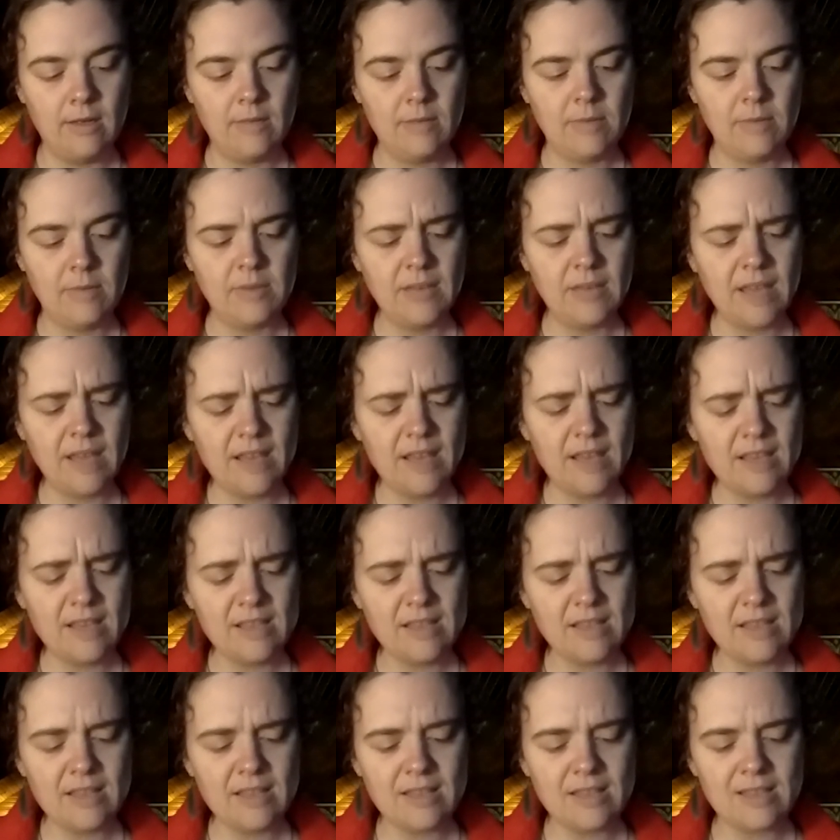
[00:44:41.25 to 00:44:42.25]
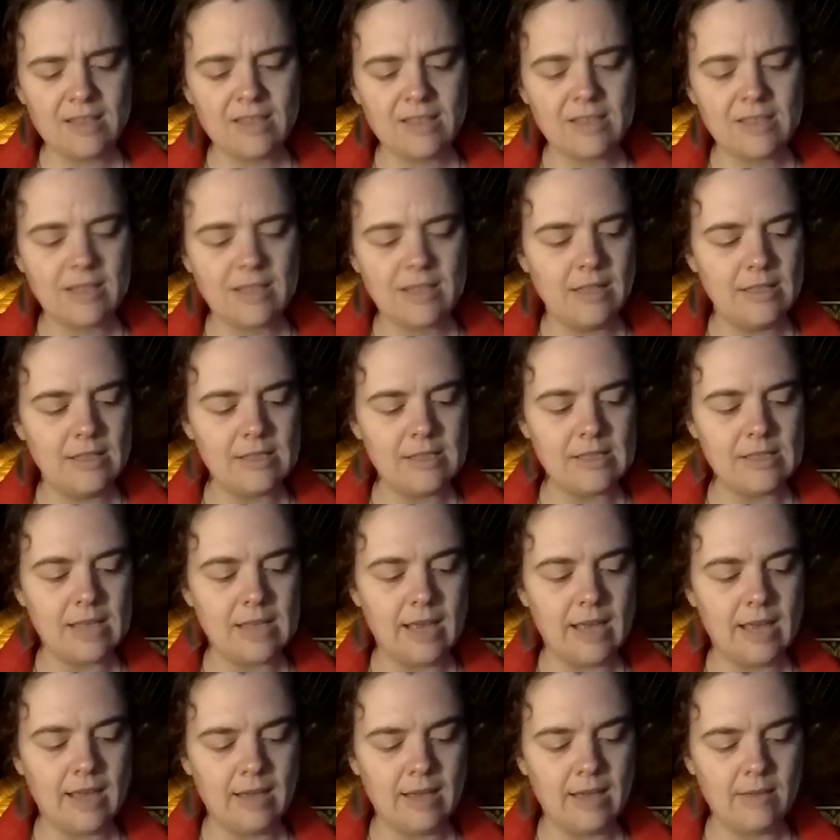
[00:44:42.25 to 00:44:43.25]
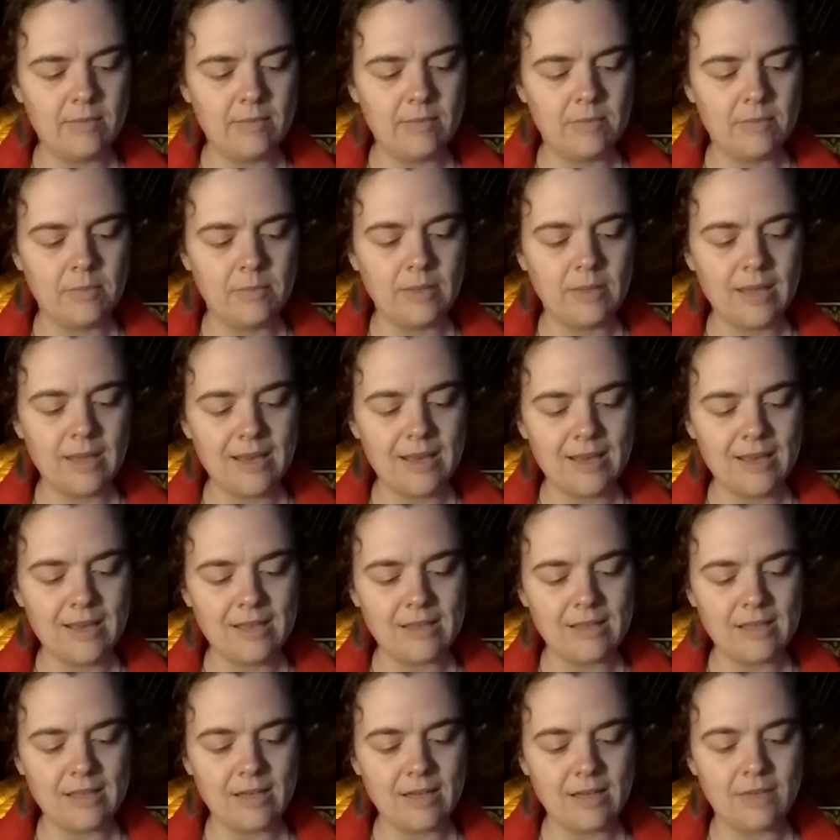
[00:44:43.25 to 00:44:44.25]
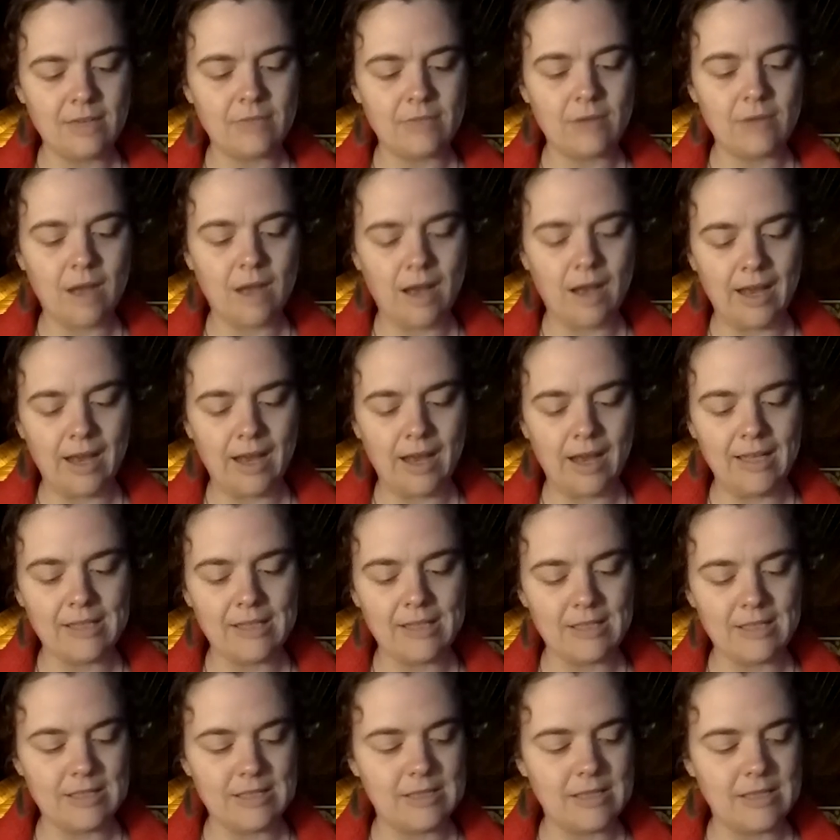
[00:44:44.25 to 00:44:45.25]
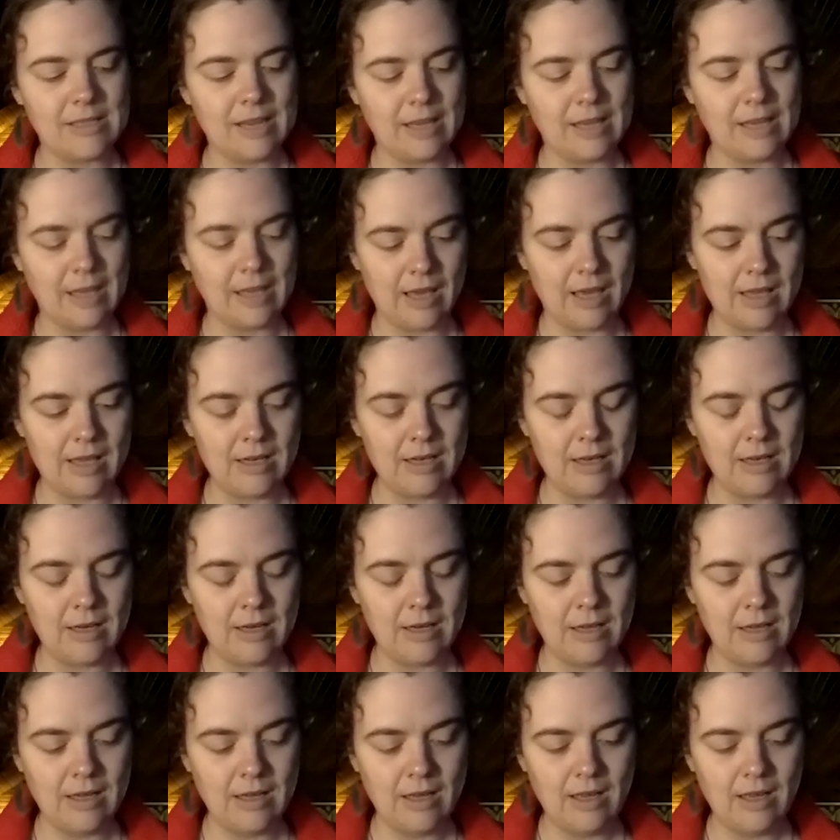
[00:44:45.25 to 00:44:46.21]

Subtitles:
Please let the sun set. Please let it rise and set again.